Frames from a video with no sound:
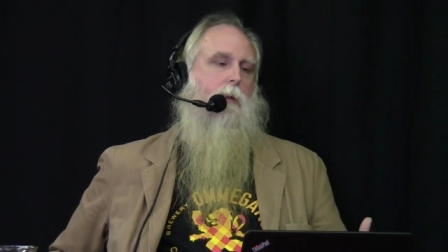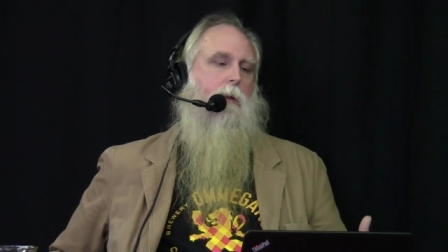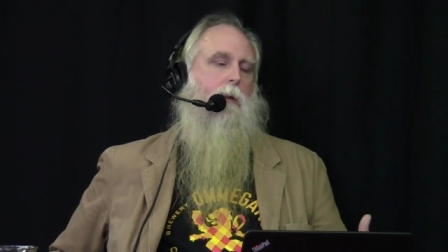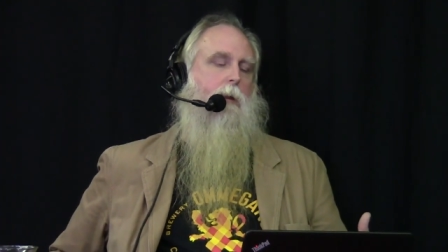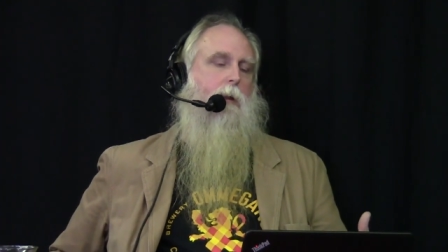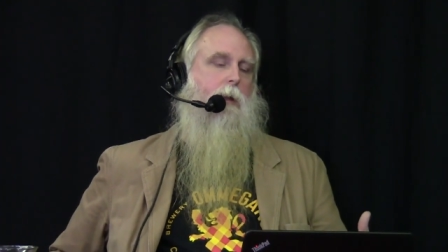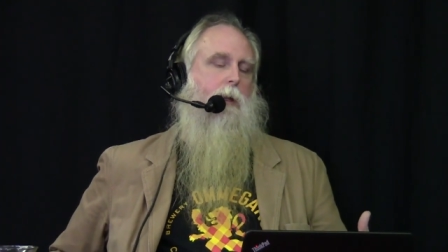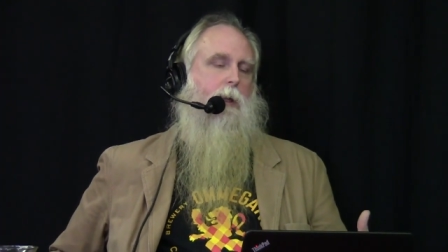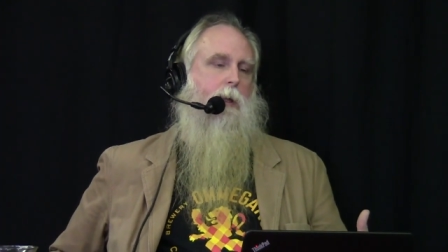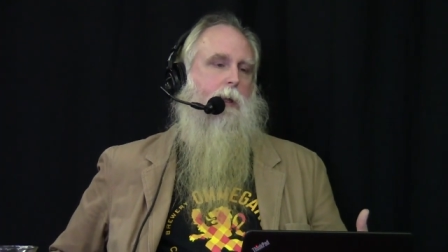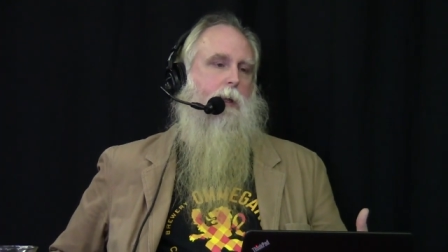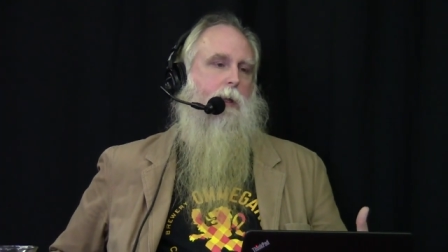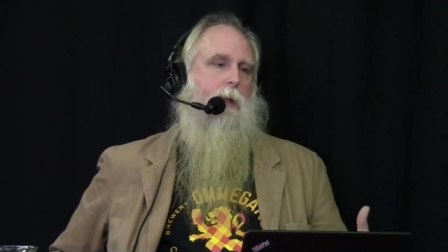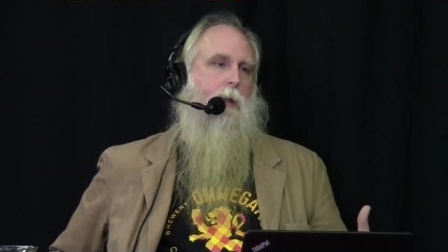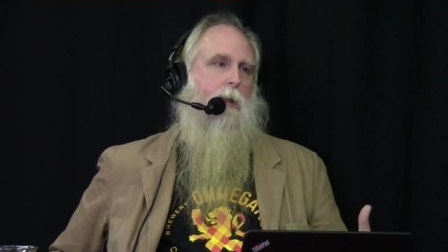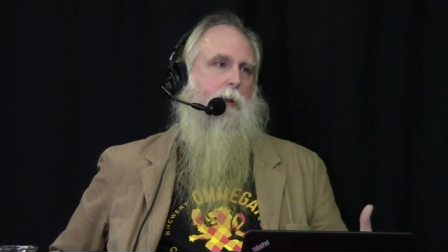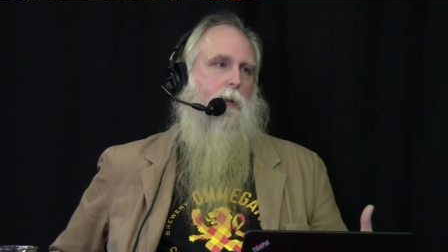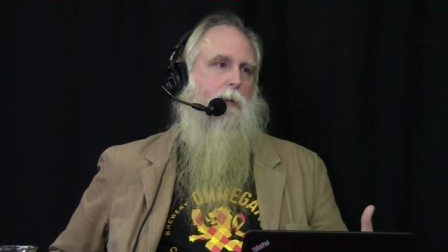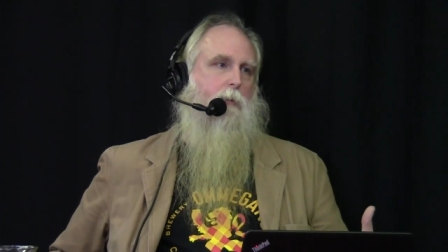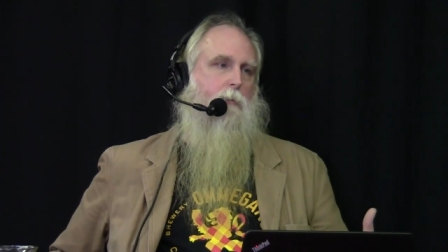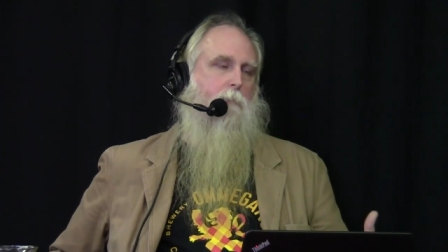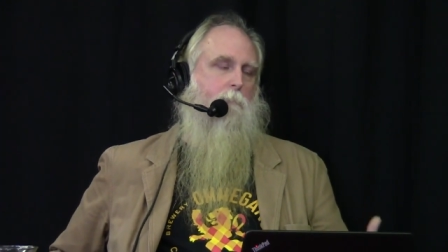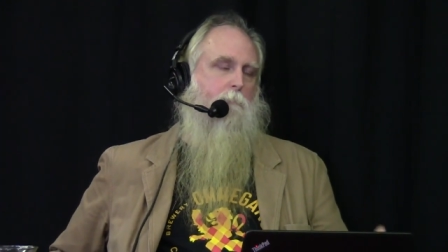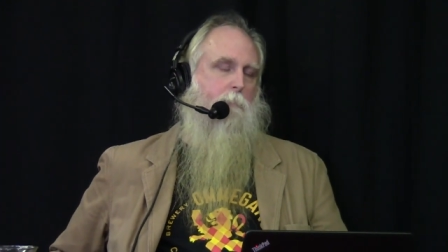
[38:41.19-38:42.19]

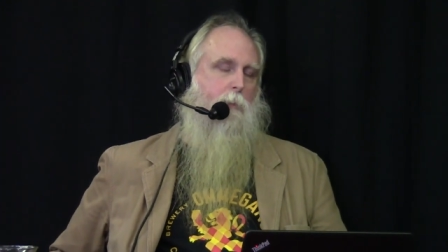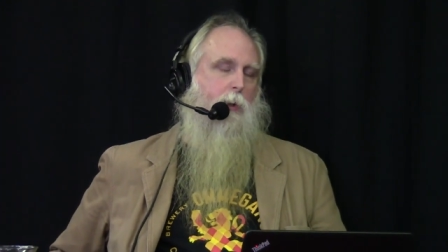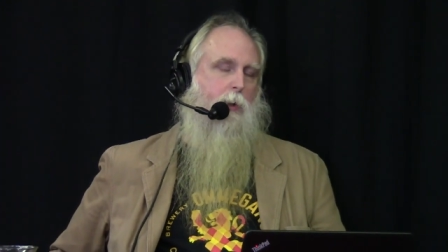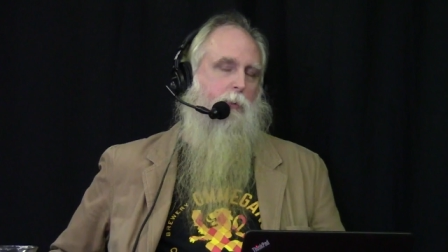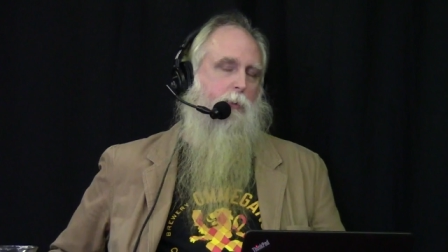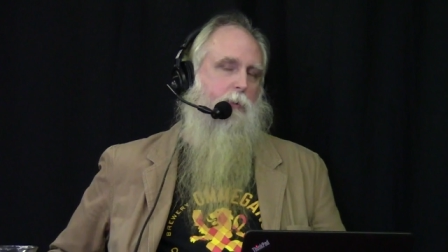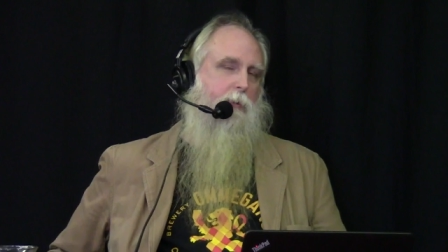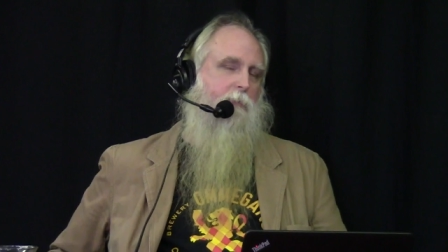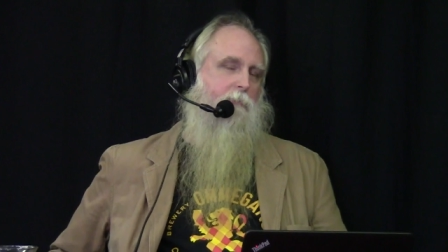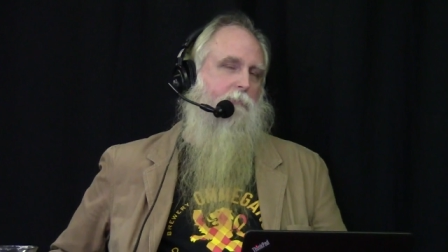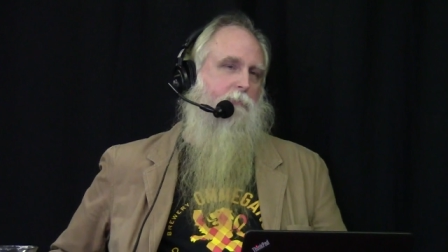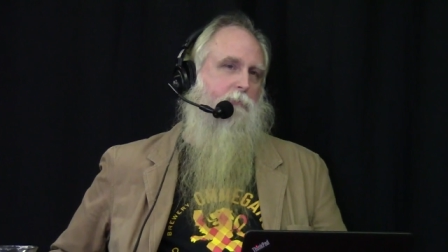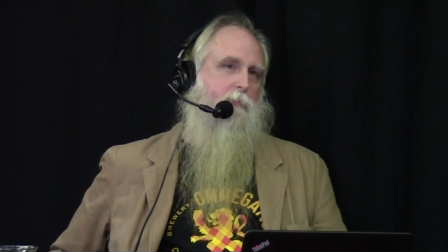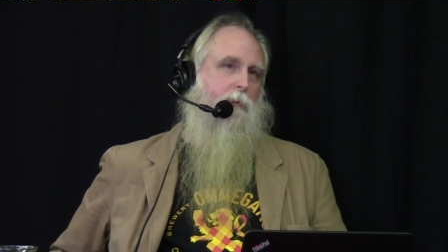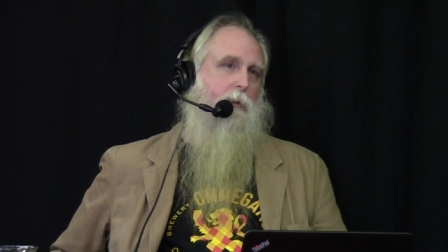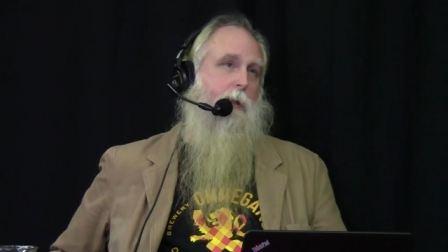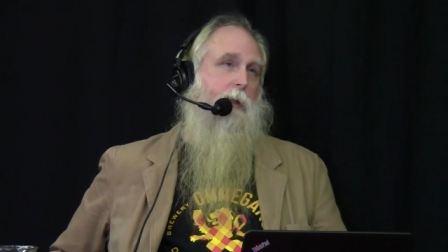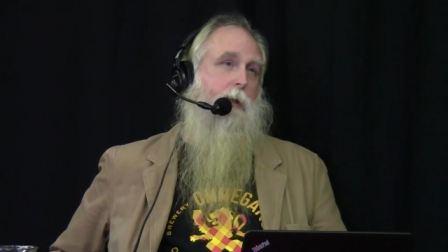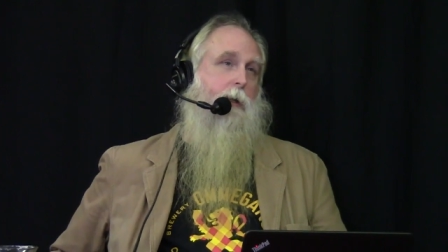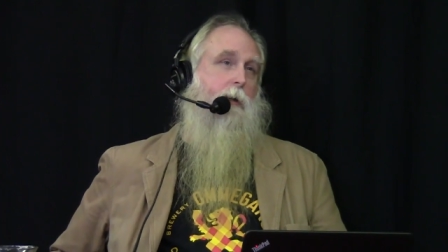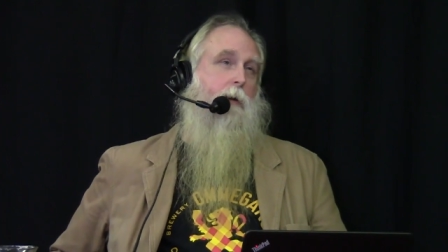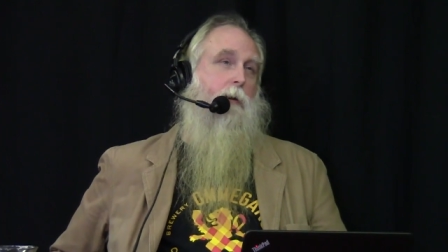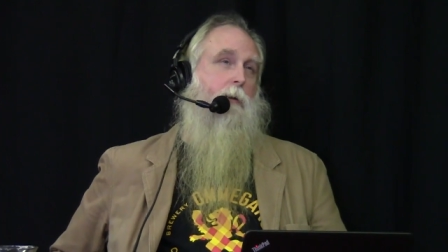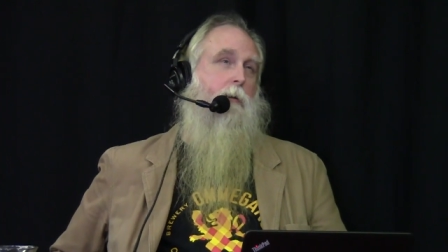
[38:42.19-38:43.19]
and the motives
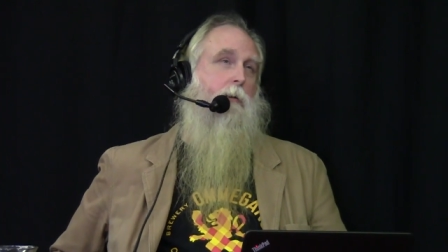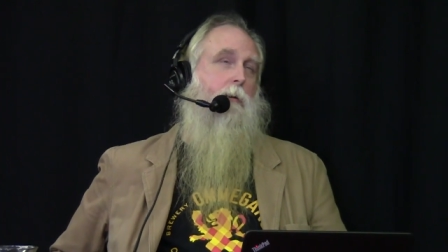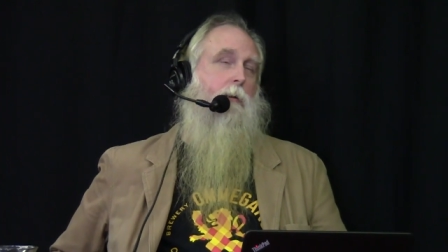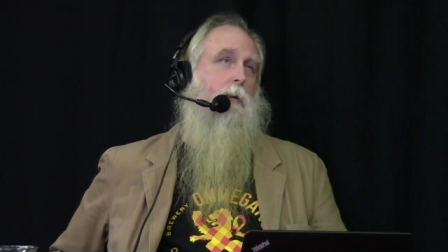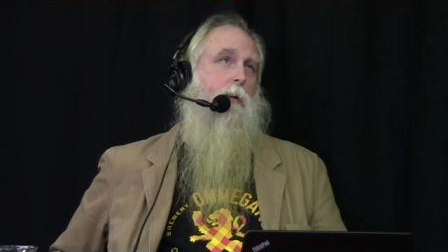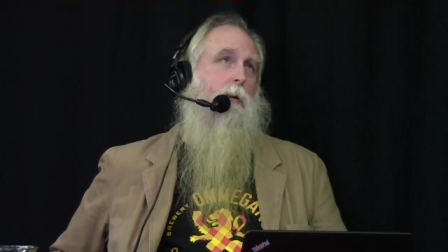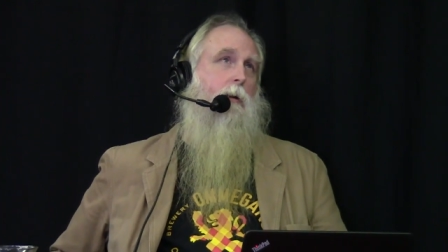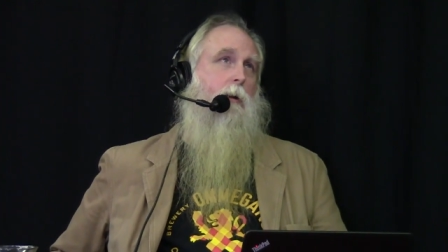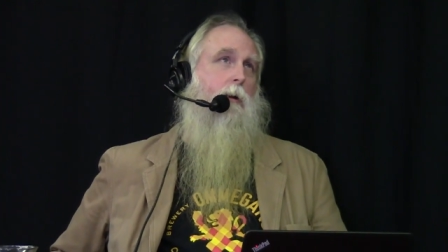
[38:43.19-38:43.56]
there,